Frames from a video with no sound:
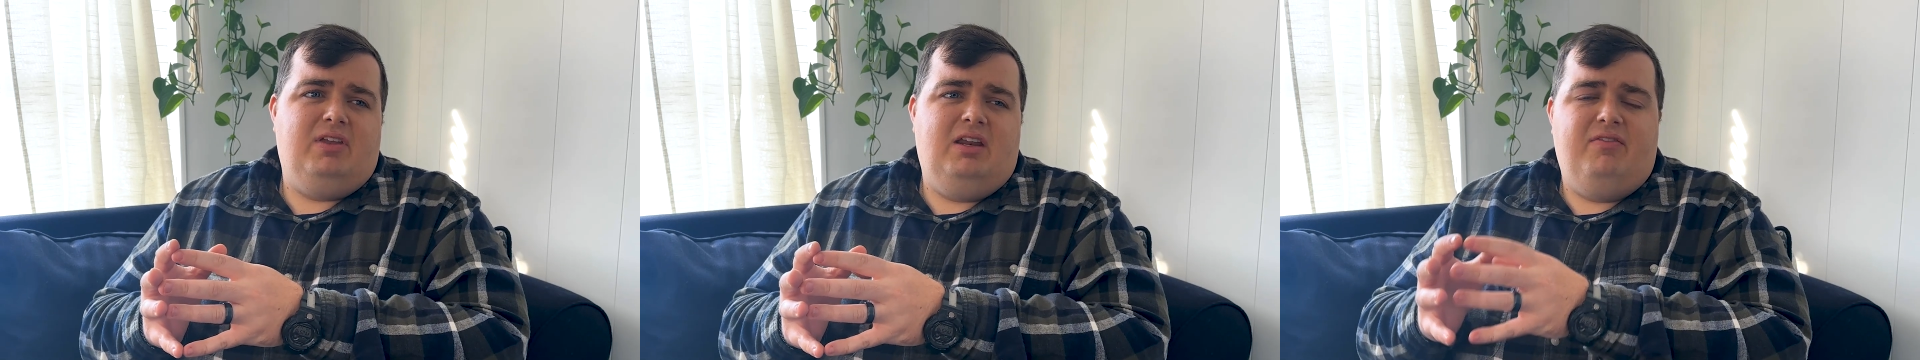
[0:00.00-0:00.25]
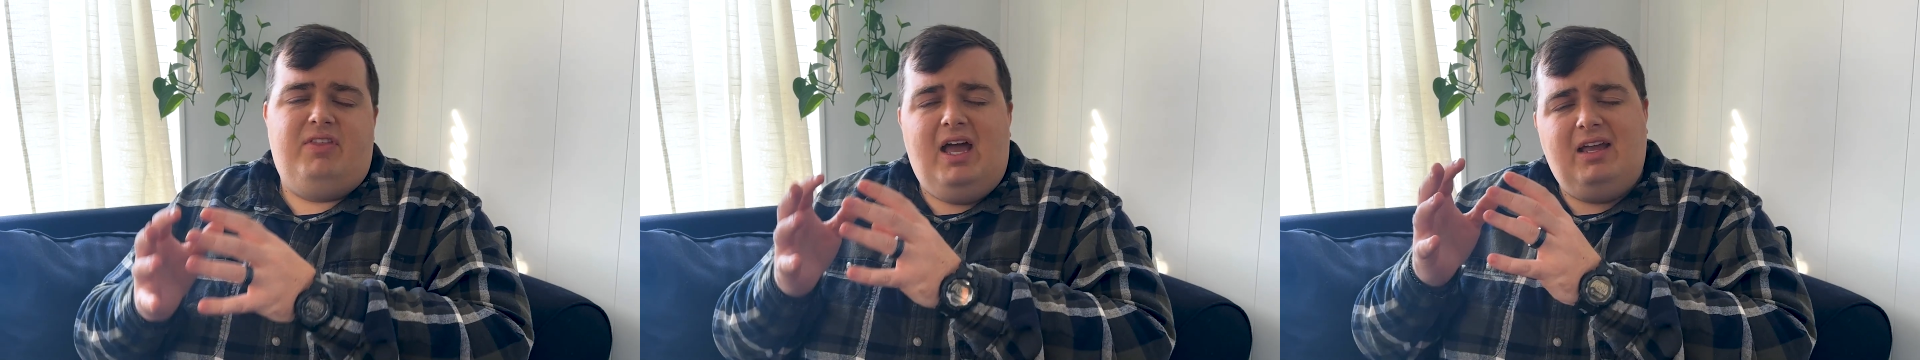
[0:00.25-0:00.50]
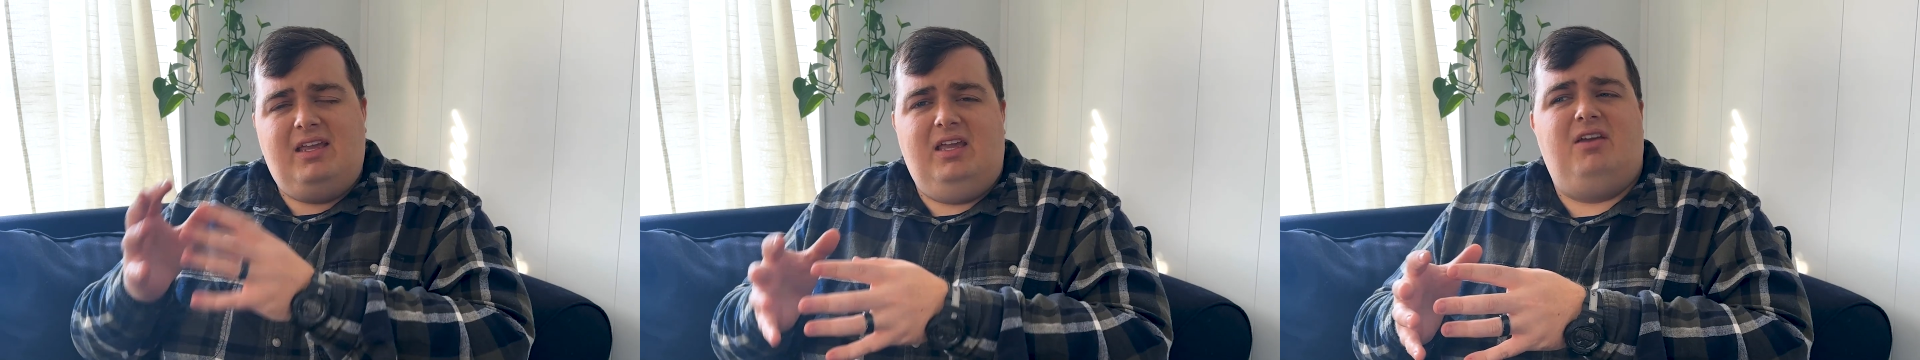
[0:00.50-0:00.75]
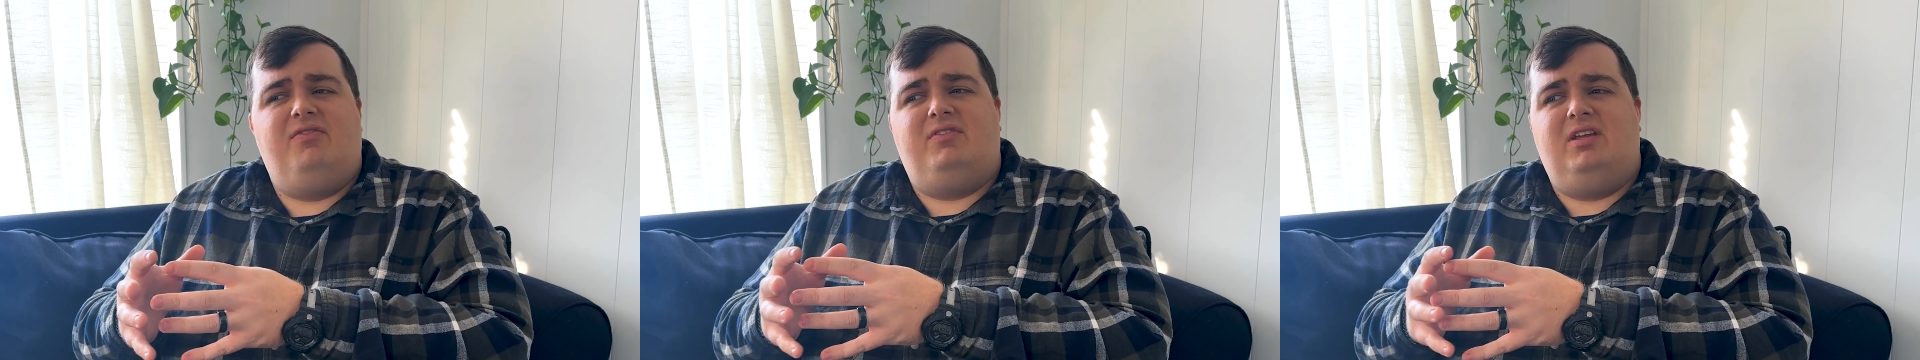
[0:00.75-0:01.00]
And if that
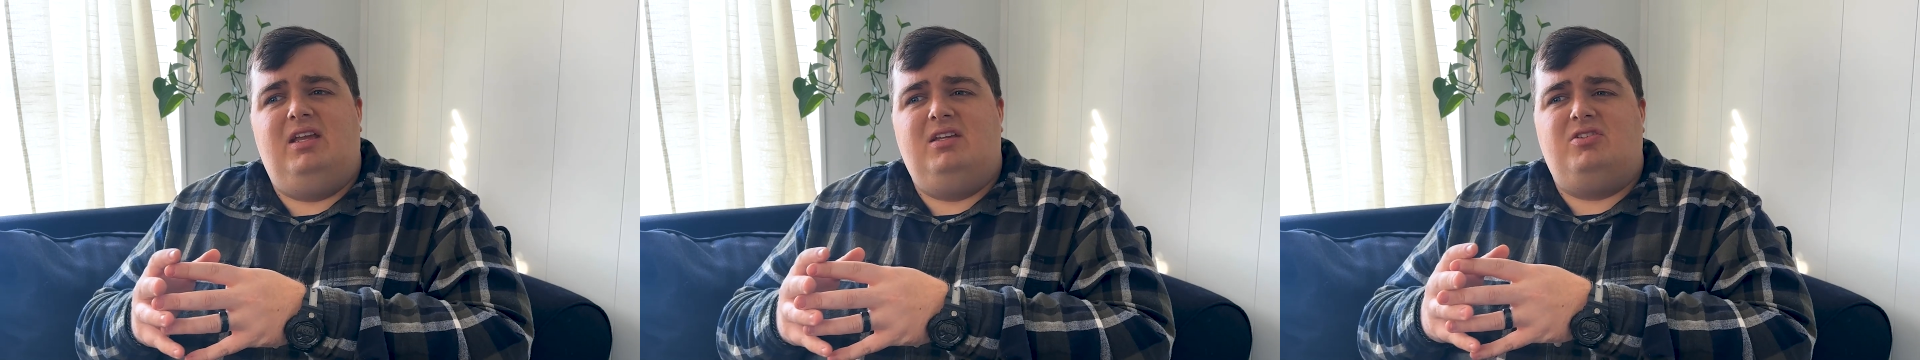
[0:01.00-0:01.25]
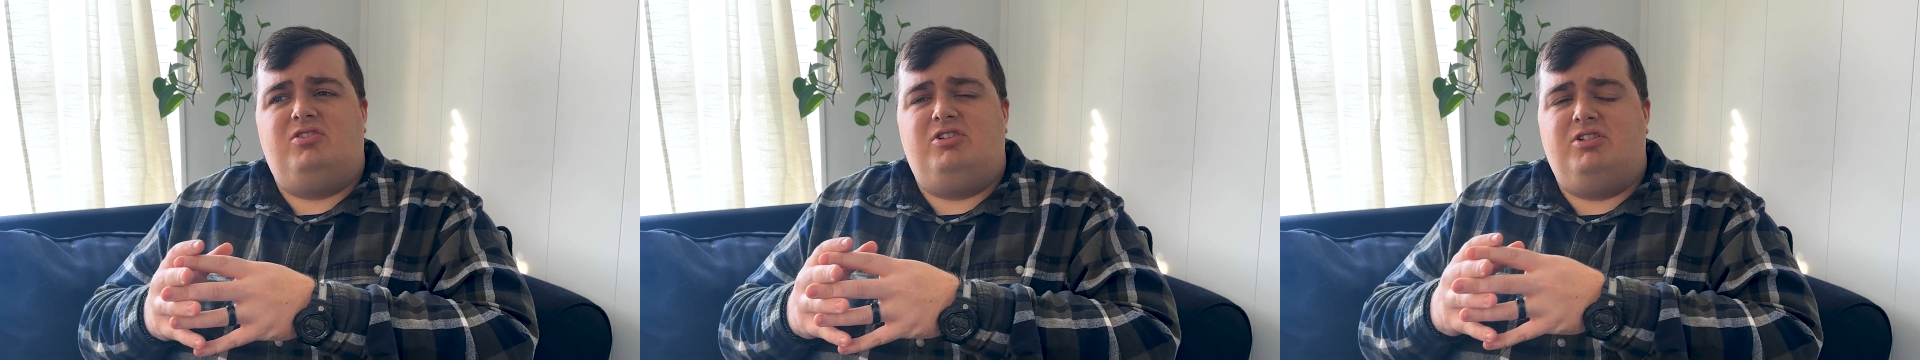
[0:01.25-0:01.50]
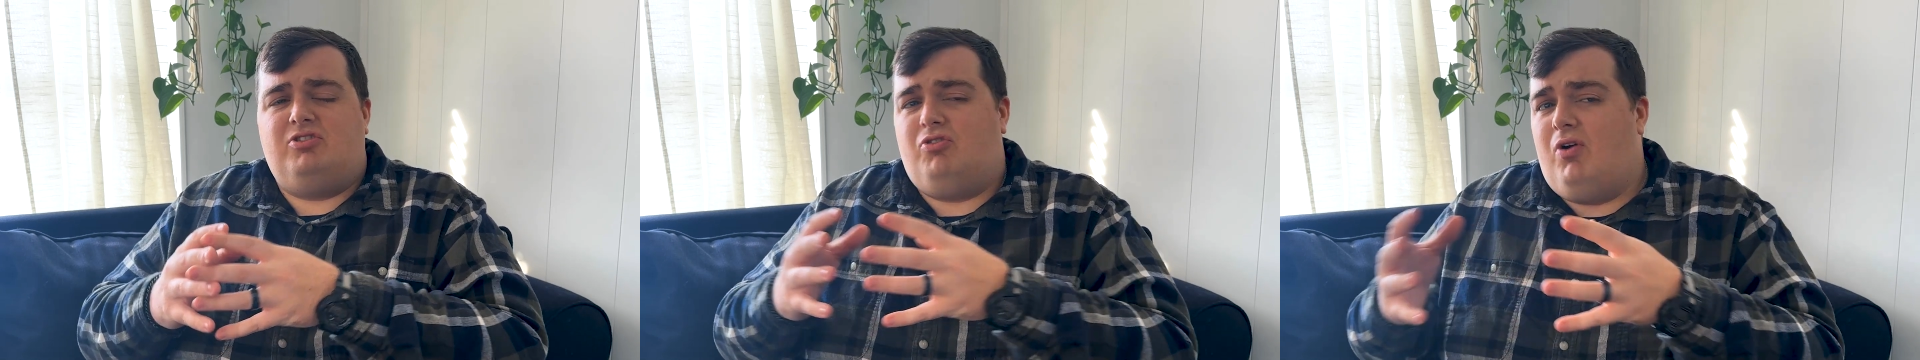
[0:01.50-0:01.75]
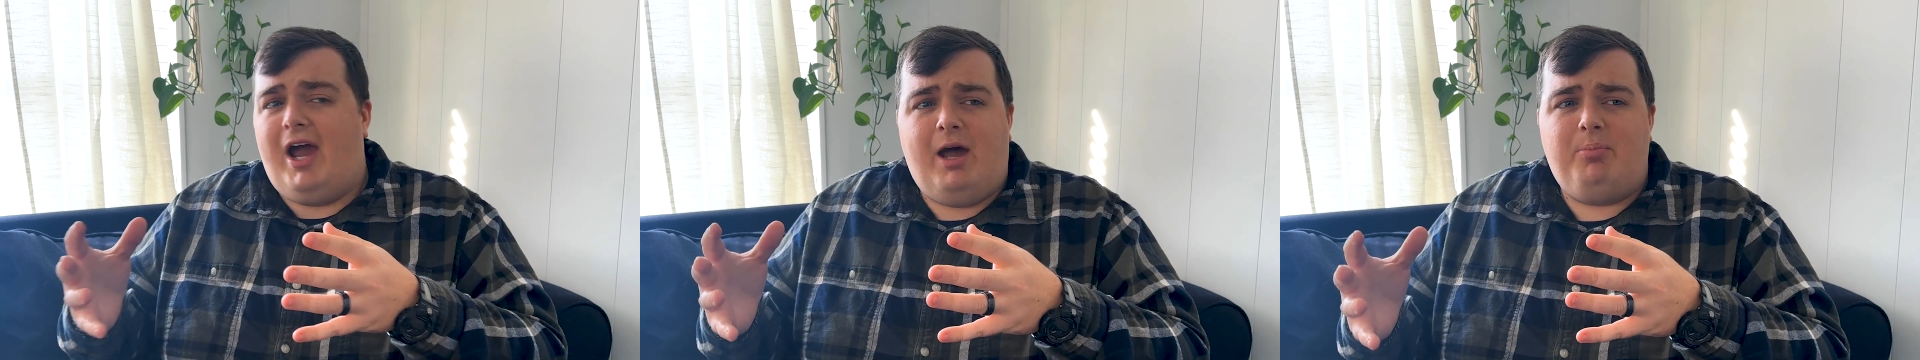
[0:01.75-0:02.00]
gift is just crap,